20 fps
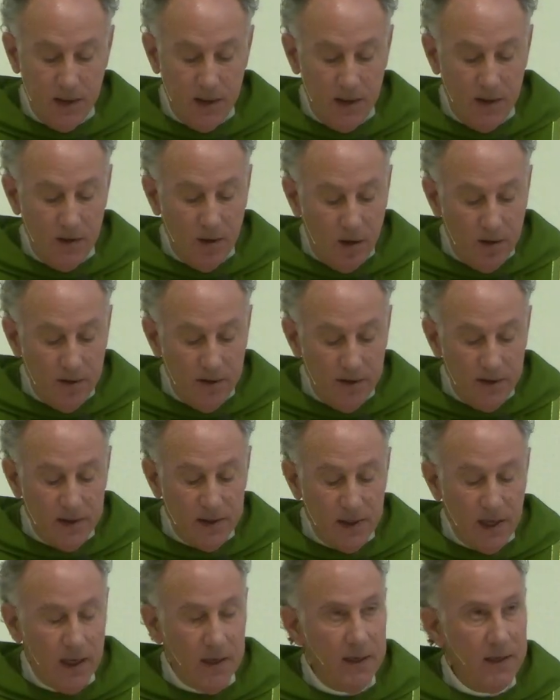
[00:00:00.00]
All of a
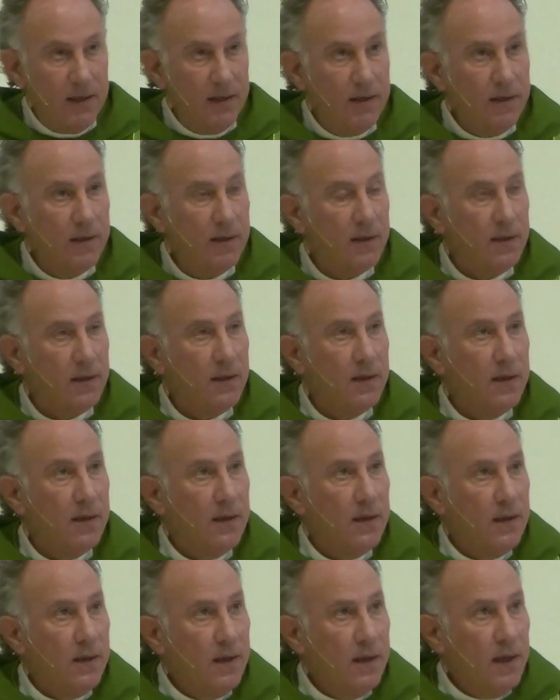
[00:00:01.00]
sudden,
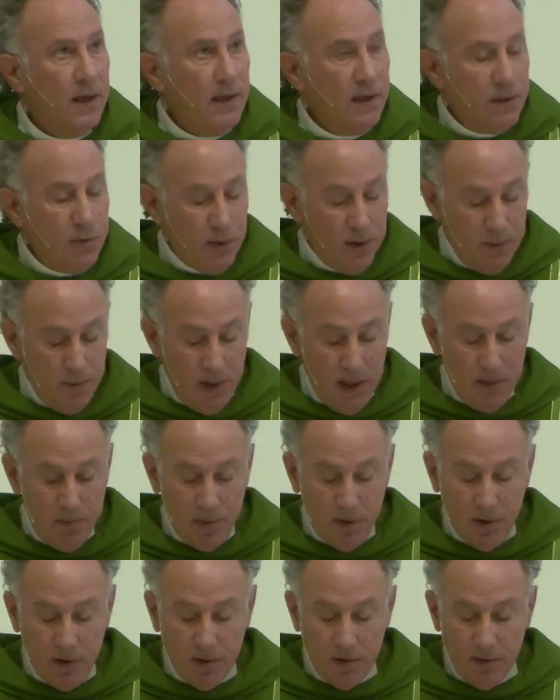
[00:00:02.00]
he is with
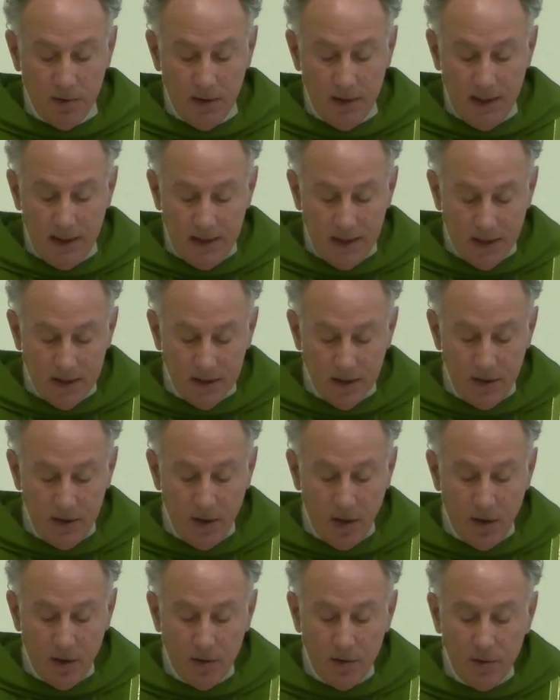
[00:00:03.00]
people he doesn't
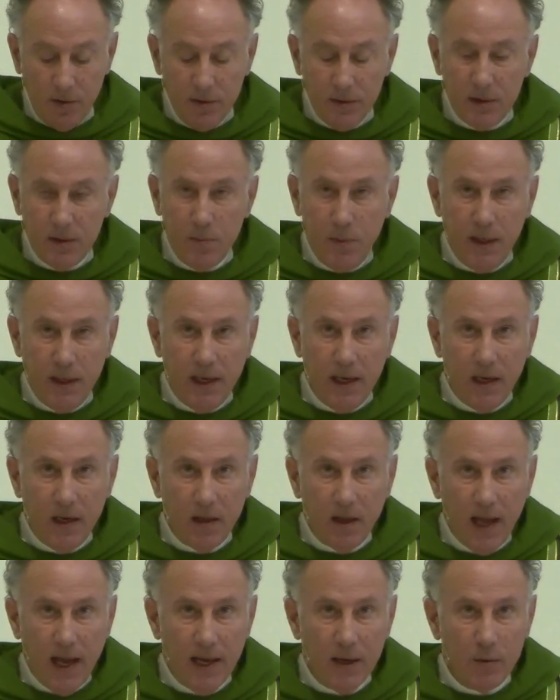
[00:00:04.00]
know, speaking a
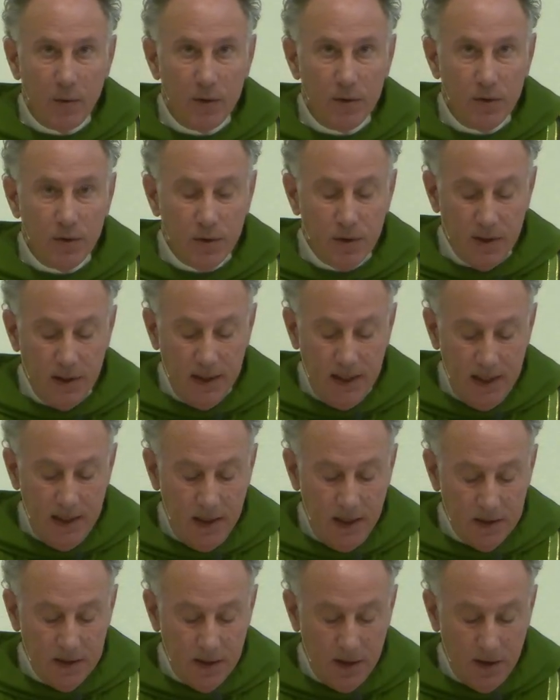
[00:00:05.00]
language he
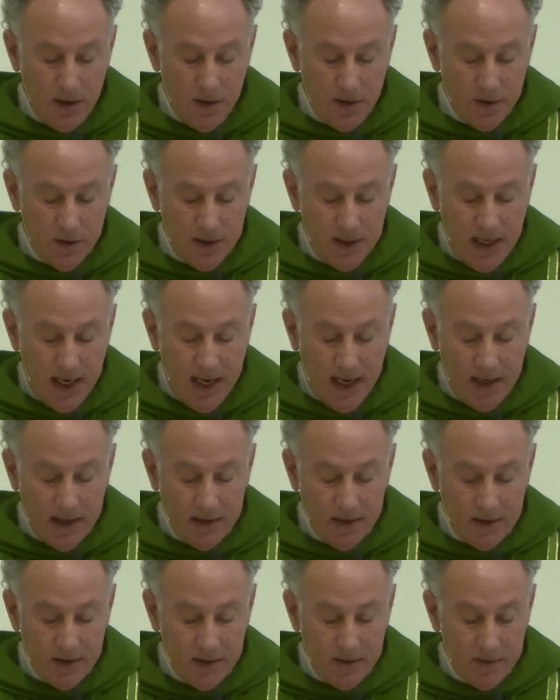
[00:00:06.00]
doesn't
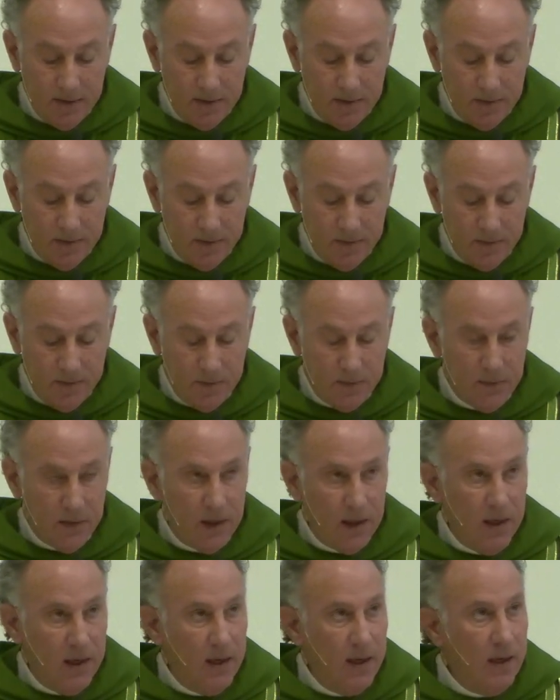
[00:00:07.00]
understand.
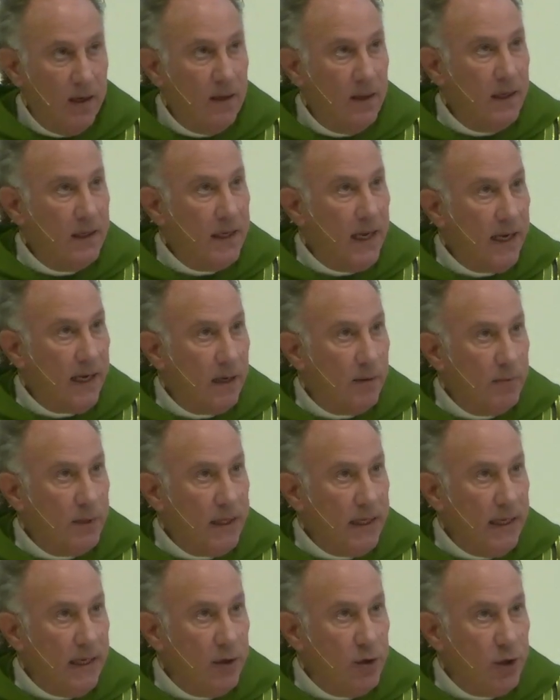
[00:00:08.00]
They take him to
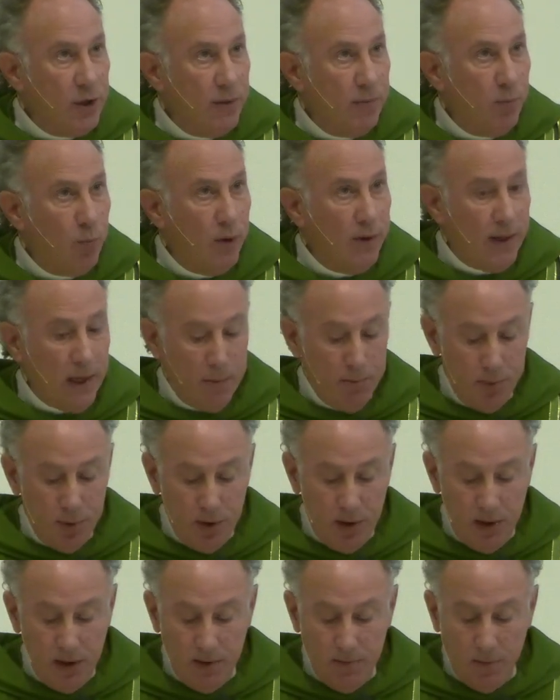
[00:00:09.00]
Egypt, where they
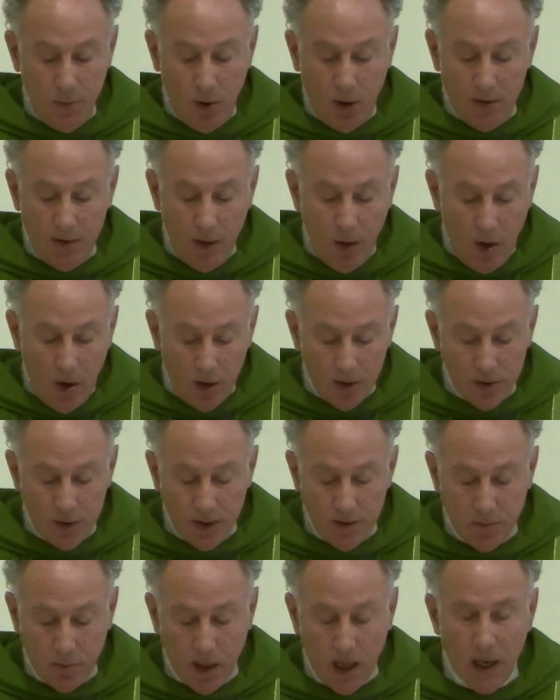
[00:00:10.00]
put him on the
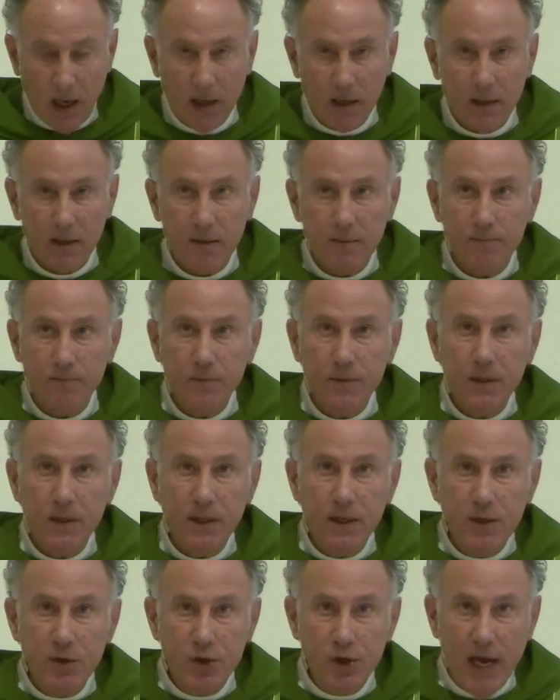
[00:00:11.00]
auction block.
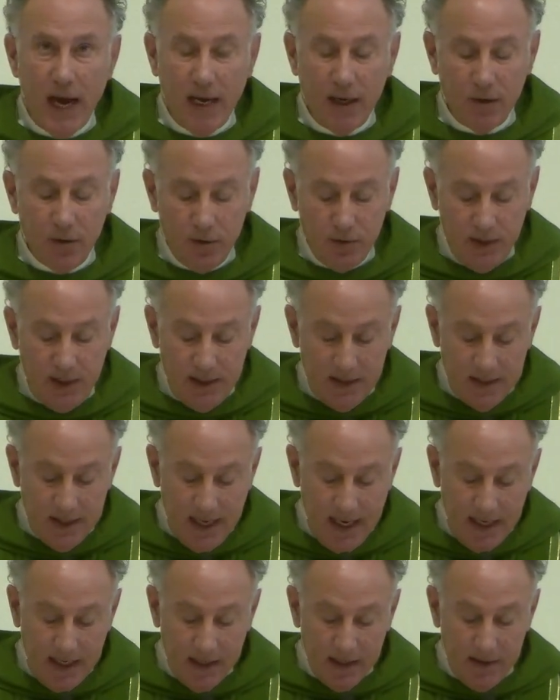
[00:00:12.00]
He's shackled, he's
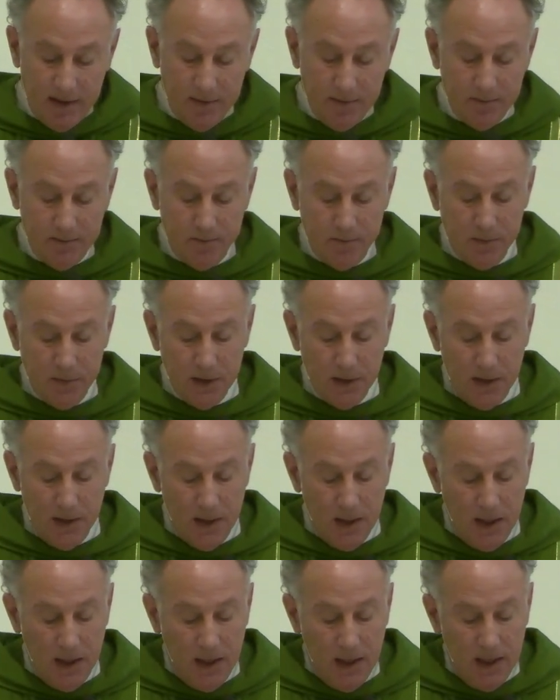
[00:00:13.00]
naked.
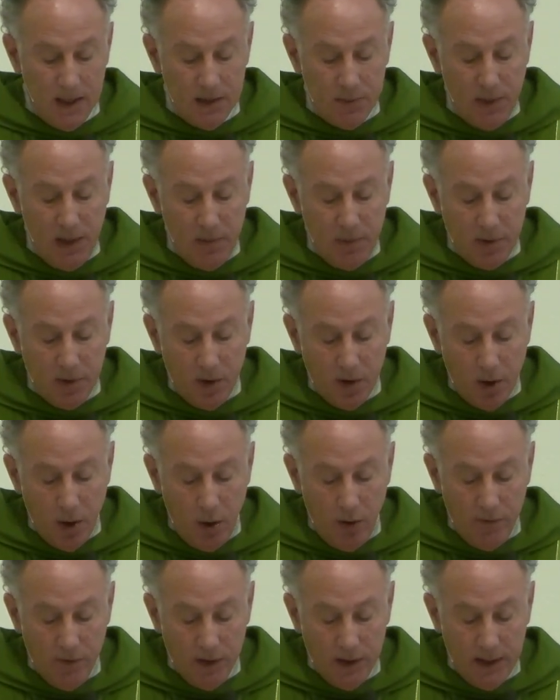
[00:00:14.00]
His people look
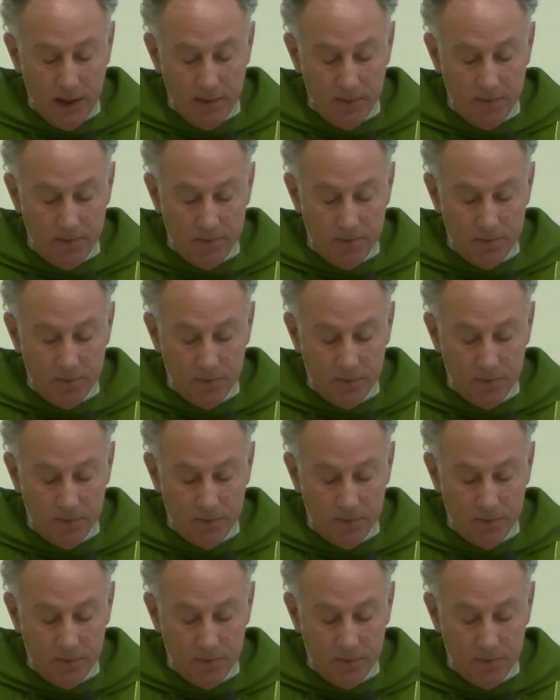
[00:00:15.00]
over him,